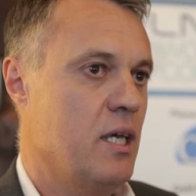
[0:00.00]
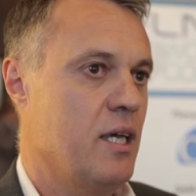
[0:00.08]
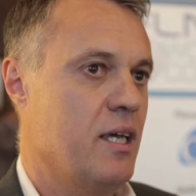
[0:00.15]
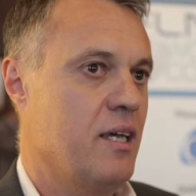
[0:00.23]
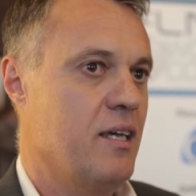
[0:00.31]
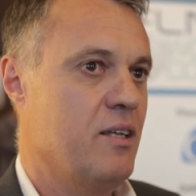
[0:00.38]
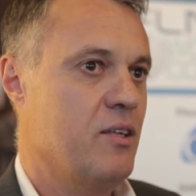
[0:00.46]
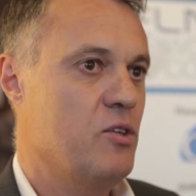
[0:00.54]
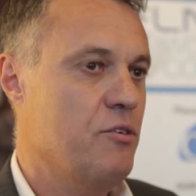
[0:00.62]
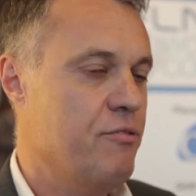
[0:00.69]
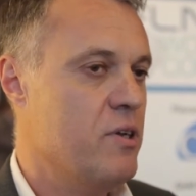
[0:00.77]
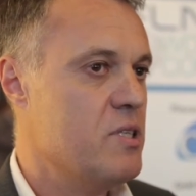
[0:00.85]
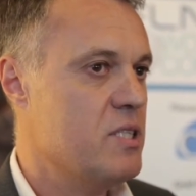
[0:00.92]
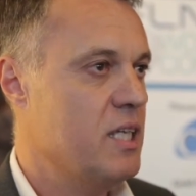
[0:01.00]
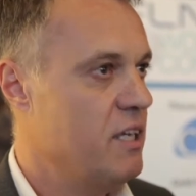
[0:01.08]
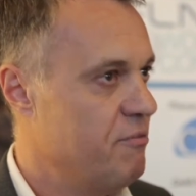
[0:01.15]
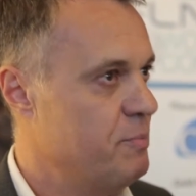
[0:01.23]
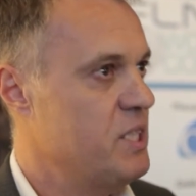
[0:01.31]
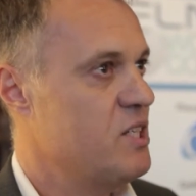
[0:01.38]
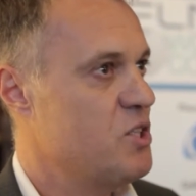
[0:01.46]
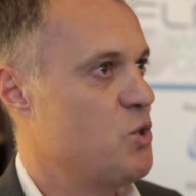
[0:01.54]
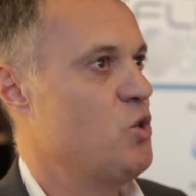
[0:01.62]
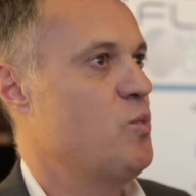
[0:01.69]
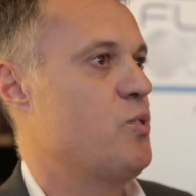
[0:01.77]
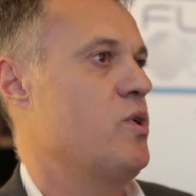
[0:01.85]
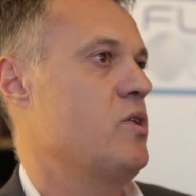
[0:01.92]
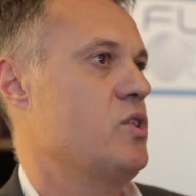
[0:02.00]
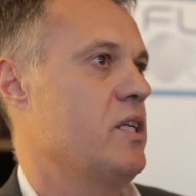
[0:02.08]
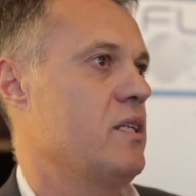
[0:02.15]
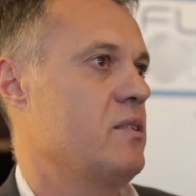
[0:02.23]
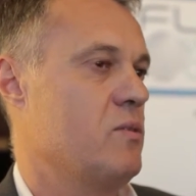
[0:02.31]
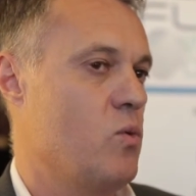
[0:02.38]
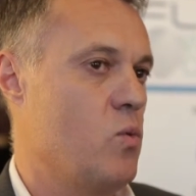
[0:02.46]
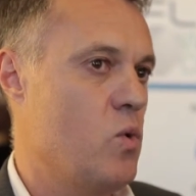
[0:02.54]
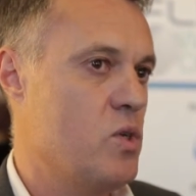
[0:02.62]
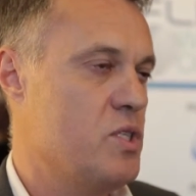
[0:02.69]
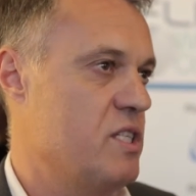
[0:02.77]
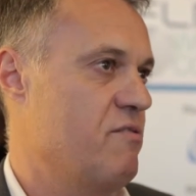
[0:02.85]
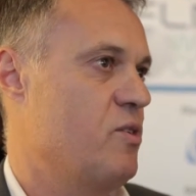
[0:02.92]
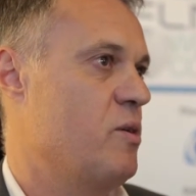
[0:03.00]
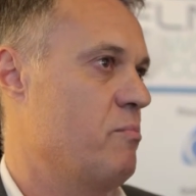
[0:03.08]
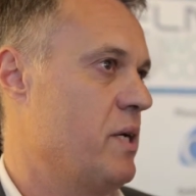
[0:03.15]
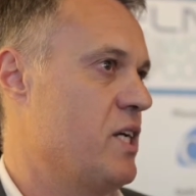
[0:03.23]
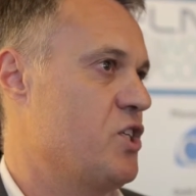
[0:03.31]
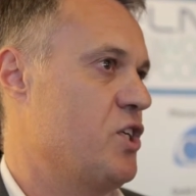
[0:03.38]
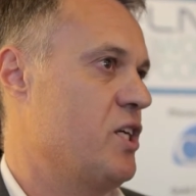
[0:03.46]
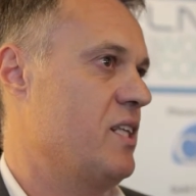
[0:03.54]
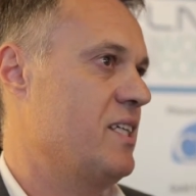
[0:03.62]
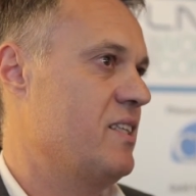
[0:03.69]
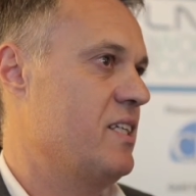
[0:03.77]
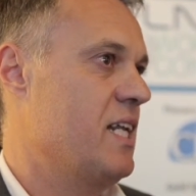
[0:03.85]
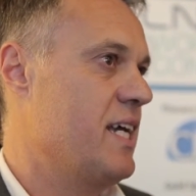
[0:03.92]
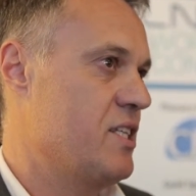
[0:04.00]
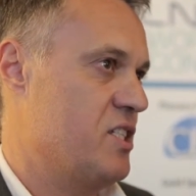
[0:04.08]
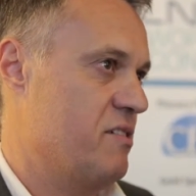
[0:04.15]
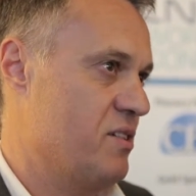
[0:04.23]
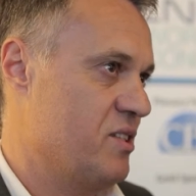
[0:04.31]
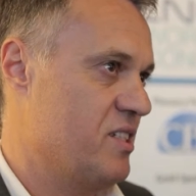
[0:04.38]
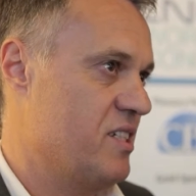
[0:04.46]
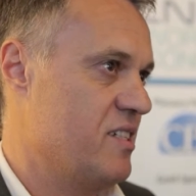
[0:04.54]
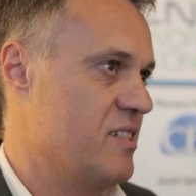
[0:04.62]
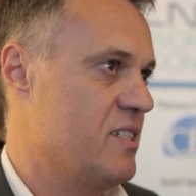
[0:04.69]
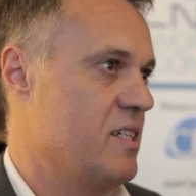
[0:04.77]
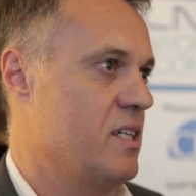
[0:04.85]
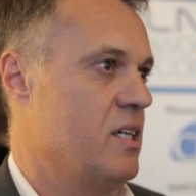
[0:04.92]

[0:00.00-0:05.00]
The first FPSO project was developed by Shell in the late 70s.